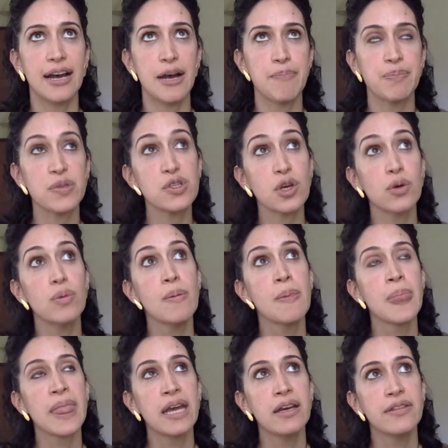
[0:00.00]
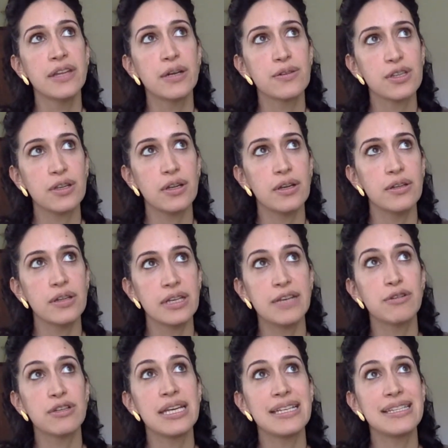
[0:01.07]
he
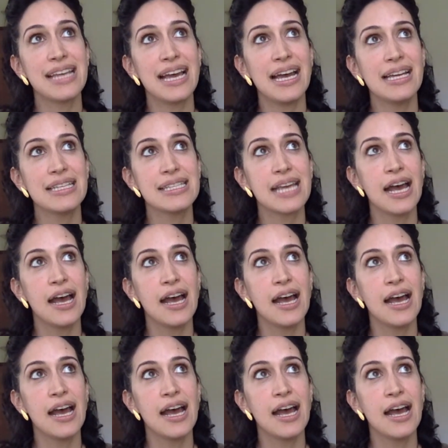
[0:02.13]
says,